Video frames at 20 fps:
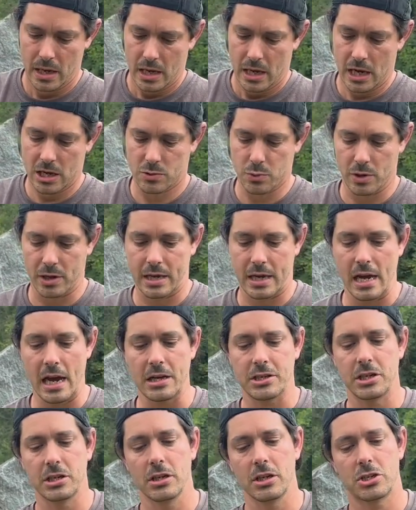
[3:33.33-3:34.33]
is we're
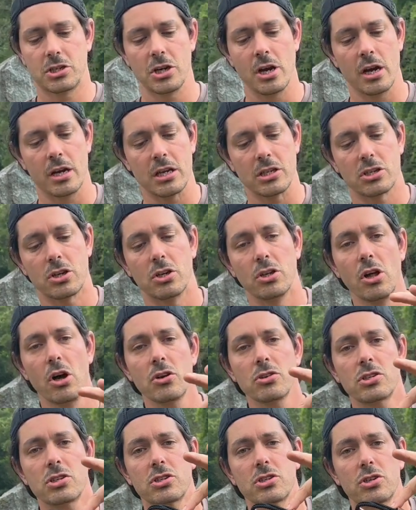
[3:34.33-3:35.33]
catching the chuck as
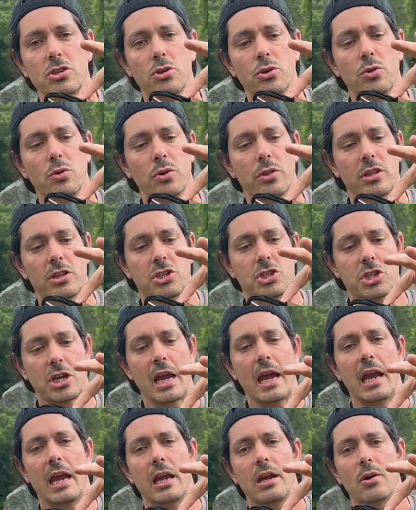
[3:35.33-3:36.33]
close to the
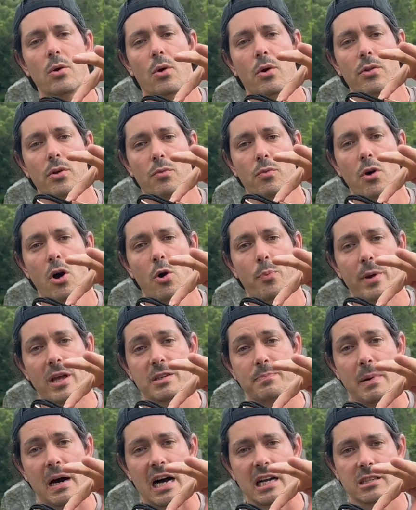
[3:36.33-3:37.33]
chain or the rope as
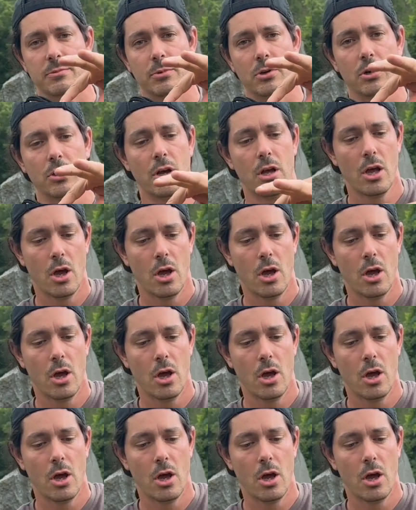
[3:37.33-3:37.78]
possible.